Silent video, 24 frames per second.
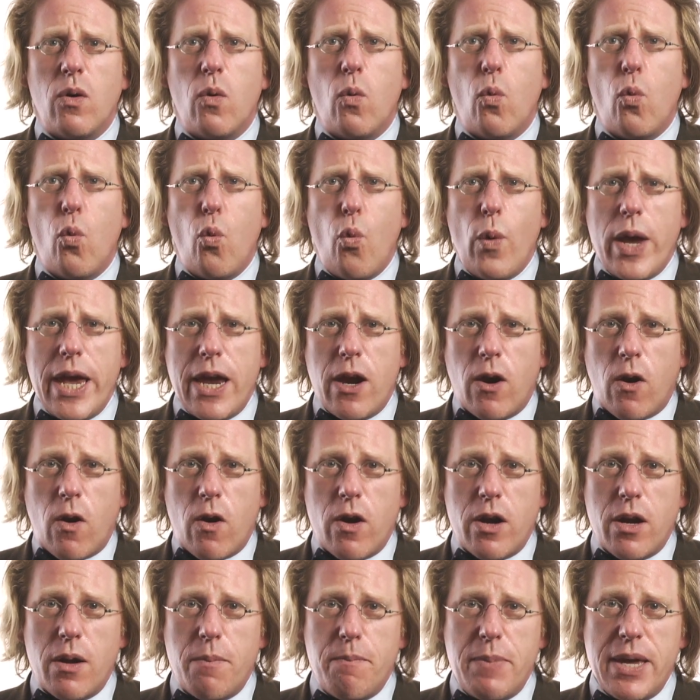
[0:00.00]

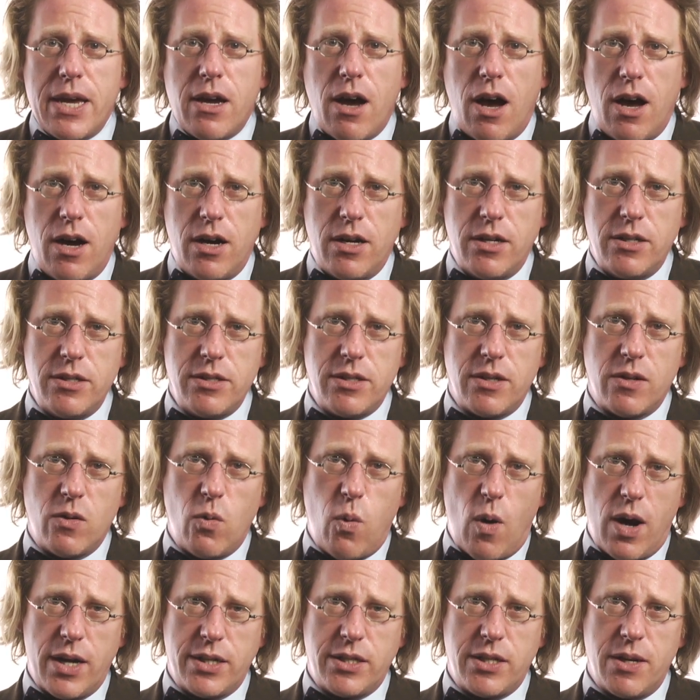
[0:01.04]
weird, because
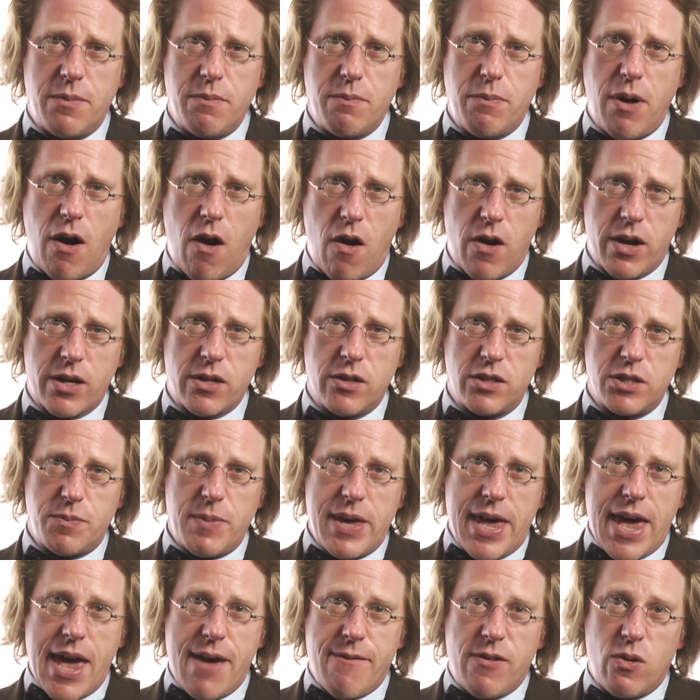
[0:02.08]
quantum particles
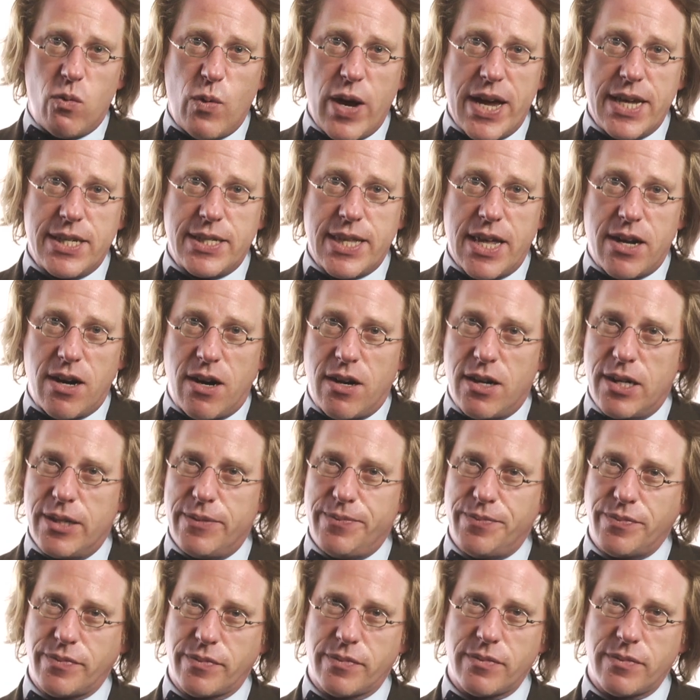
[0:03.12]
behave ways that are